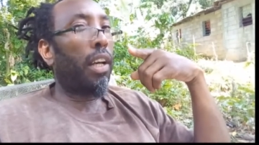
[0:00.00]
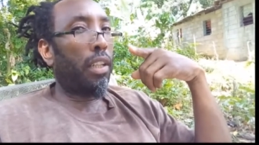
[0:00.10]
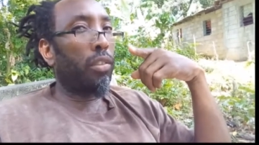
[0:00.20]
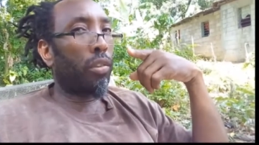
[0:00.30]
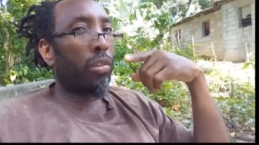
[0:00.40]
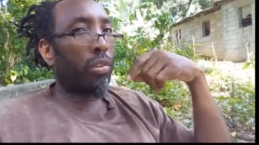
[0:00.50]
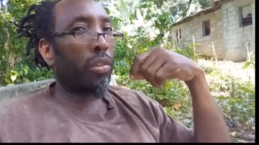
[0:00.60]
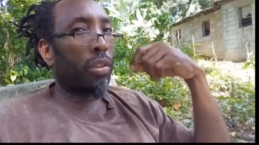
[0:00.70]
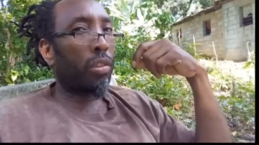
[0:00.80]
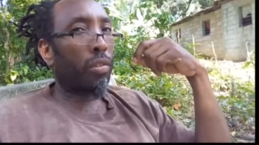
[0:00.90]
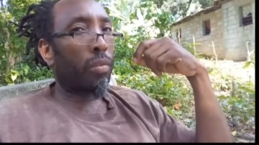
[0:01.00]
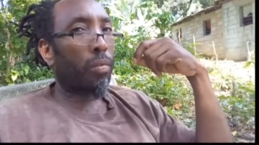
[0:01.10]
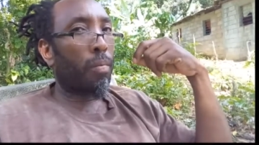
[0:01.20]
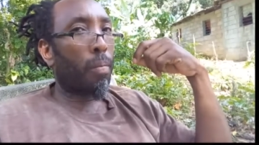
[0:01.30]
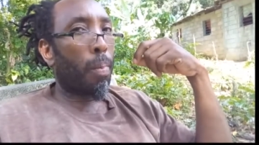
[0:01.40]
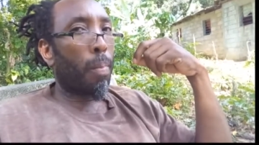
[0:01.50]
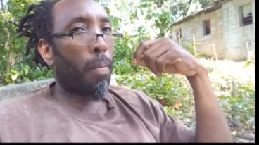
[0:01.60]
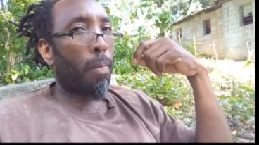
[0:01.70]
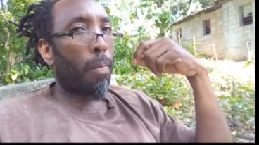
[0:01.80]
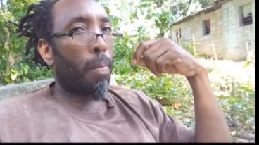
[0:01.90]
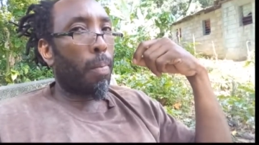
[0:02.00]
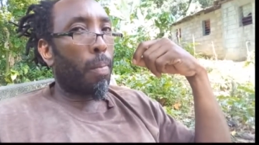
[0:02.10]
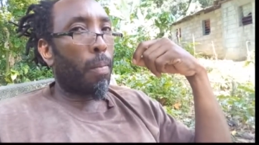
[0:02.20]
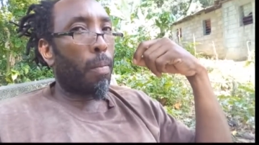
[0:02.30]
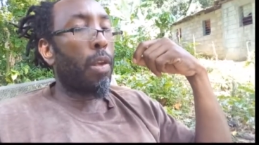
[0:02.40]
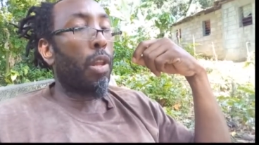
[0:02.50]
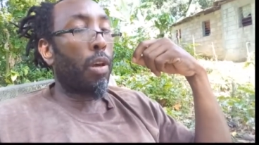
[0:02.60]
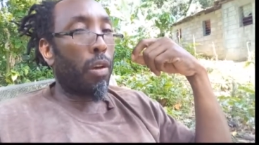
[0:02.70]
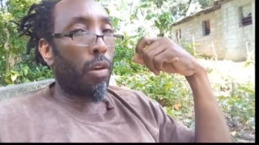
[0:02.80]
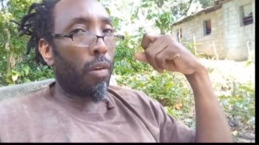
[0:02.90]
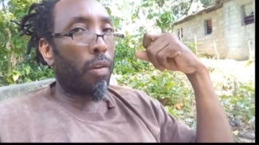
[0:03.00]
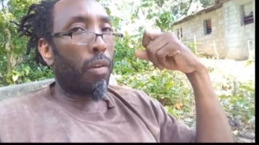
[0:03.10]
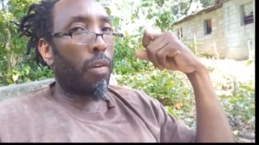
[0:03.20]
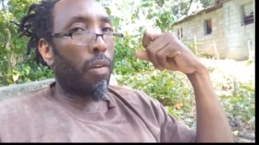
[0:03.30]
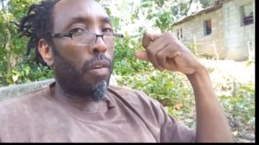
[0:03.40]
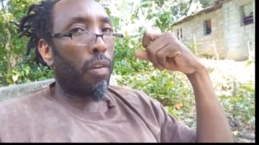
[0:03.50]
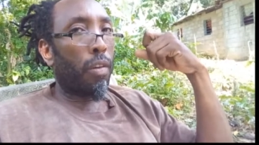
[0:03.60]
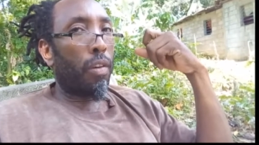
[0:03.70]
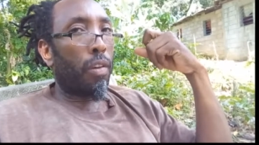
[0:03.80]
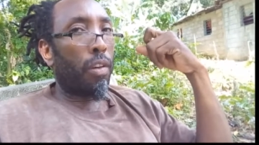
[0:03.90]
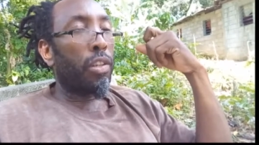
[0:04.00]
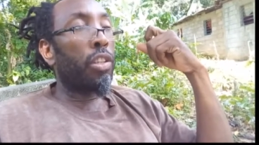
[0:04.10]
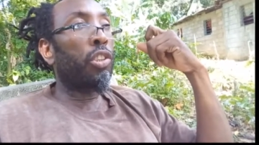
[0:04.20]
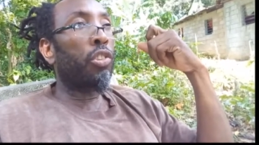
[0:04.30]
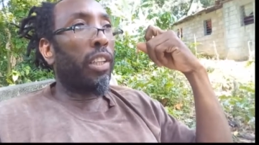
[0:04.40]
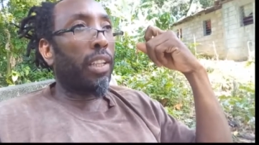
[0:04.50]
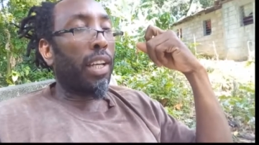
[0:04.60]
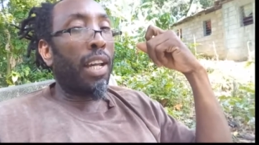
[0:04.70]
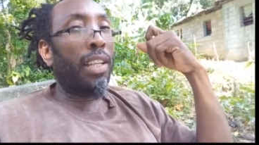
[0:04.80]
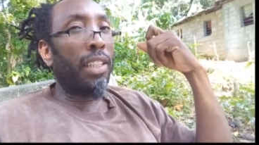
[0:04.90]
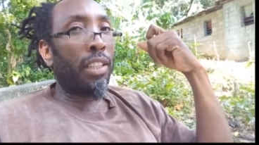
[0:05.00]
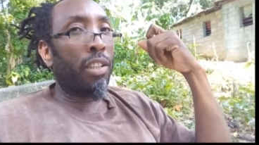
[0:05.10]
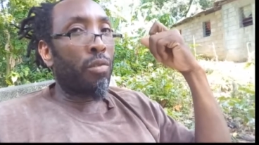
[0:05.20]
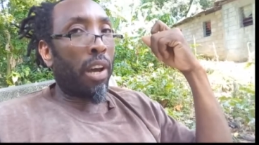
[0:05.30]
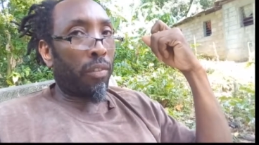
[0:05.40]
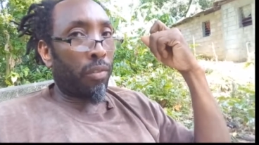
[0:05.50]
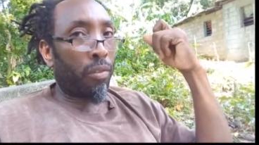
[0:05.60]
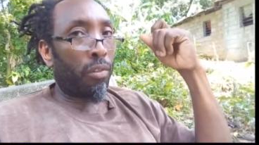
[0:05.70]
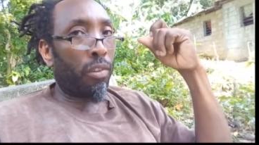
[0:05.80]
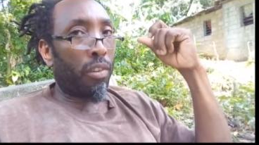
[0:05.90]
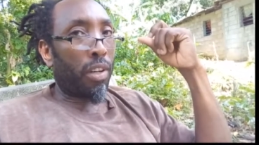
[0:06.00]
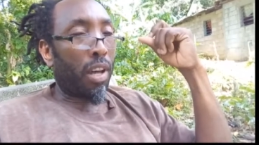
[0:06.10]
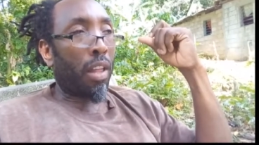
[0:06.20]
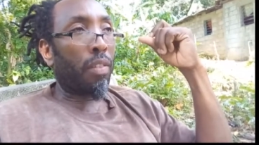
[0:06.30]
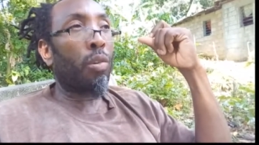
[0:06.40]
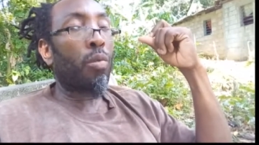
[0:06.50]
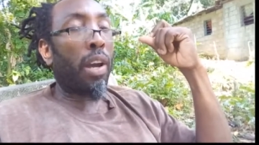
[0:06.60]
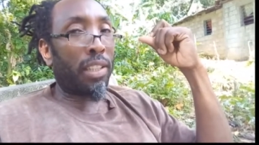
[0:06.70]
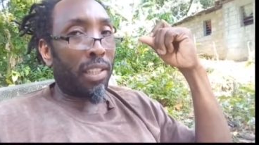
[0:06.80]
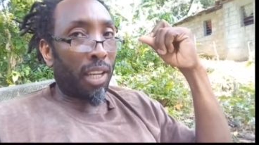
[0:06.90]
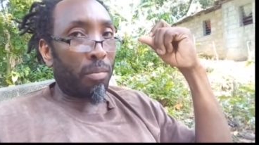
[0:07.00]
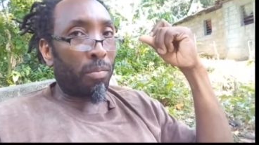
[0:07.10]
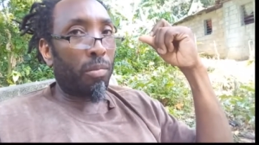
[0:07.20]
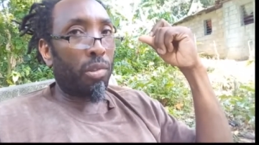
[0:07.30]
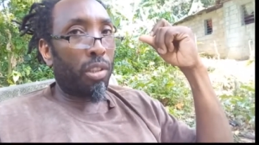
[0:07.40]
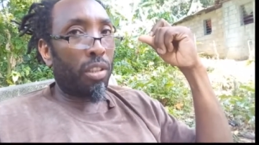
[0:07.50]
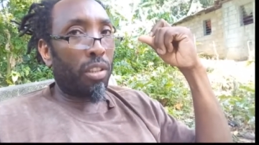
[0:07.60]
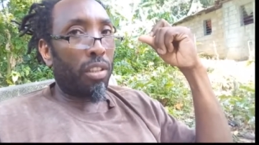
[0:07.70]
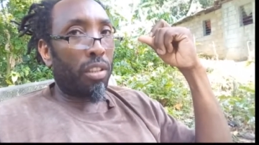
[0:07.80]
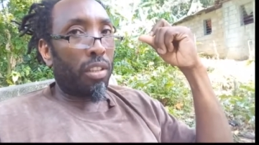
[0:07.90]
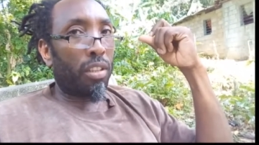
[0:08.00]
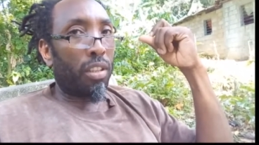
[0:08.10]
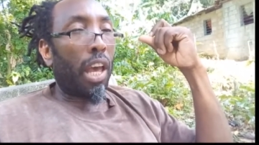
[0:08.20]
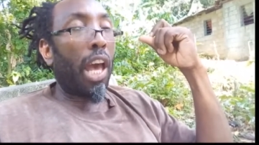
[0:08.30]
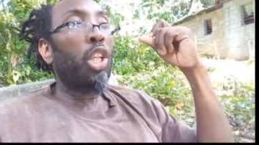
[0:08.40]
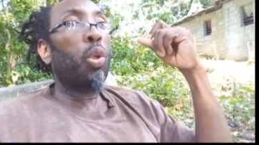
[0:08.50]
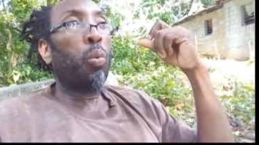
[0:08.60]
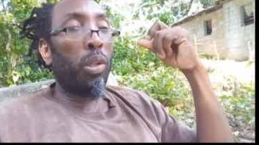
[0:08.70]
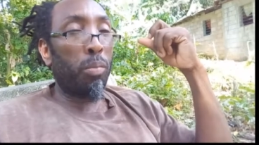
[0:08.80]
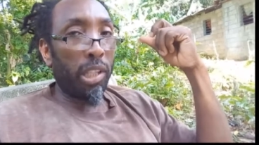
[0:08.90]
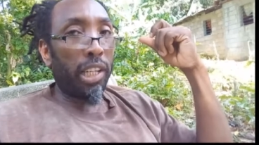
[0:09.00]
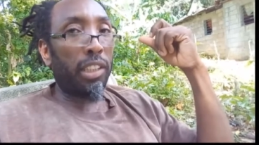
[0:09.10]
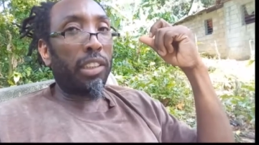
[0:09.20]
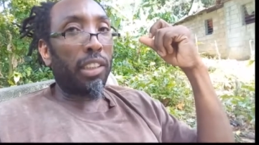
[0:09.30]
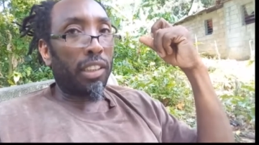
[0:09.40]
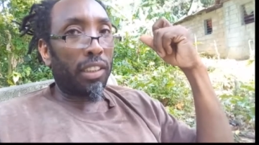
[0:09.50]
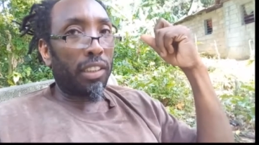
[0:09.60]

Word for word: and you're good to go. You know? You drink and eat the right food at the right time, and you will be healthy.